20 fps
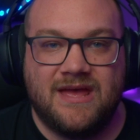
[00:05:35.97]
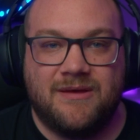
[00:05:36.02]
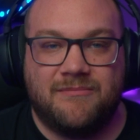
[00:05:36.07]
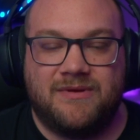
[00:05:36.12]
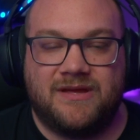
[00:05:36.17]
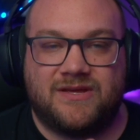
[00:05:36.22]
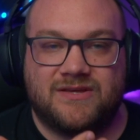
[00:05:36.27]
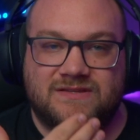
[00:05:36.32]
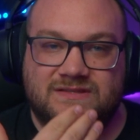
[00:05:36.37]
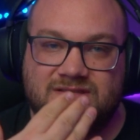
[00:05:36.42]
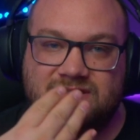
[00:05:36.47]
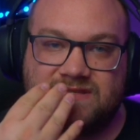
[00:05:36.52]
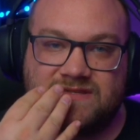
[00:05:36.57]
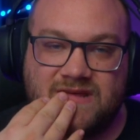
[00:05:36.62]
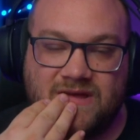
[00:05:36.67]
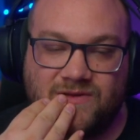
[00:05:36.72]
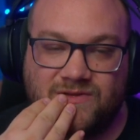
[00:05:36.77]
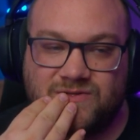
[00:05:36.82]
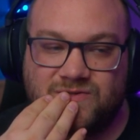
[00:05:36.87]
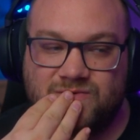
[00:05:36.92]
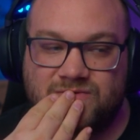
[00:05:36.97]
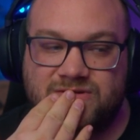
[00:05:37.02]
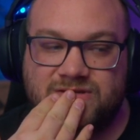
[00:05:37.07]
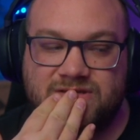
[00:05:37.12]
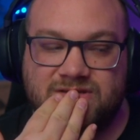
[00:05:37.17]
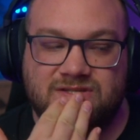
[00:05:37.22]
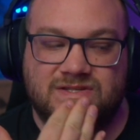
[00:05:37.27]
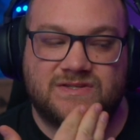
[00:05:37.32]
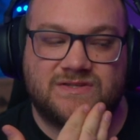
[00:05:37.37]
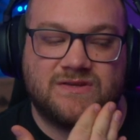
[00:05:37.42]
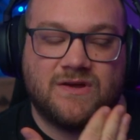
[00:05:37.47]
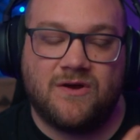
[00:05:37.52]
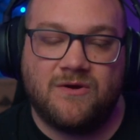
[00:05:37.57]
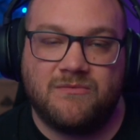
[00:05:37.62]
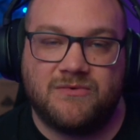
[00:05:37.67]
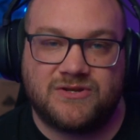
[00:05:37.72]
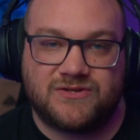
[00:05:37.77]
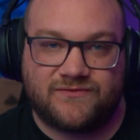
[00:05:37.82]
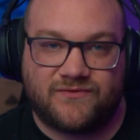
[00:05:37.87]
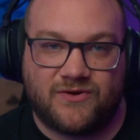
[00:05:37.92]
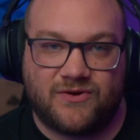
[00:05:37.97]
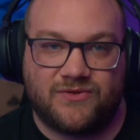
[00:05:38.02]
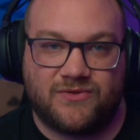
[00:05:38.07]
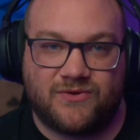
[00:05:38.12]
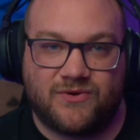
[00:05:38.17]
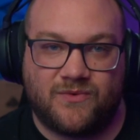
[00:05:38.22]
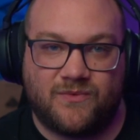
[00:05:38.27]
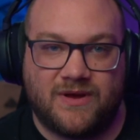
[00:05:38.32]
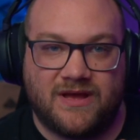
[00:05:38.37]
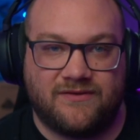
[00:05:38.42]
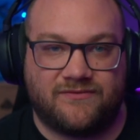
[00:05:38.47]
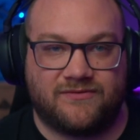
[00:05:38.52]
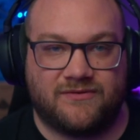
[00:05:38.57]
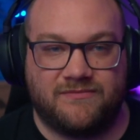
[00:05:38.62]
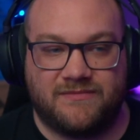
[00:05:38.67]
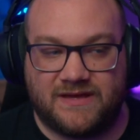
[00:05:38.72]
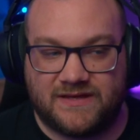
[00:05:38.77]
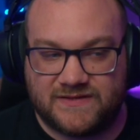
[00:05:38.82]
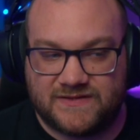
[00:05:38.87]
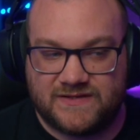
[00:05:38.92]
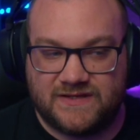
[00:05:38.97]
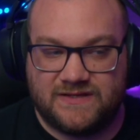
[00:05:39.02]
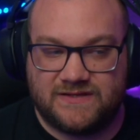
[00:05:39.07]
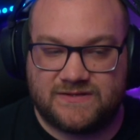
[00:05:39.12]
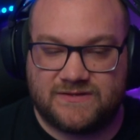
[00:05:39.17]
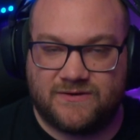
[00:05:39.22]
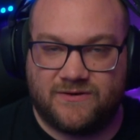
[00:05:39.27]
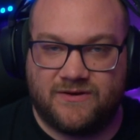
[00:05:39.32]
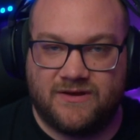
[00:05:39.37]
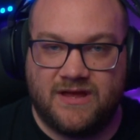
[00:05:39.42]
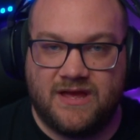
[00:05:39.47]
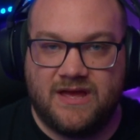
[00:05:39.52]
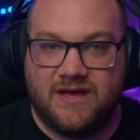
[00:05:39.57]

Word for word: because the sound source is so much farther away from that sensor.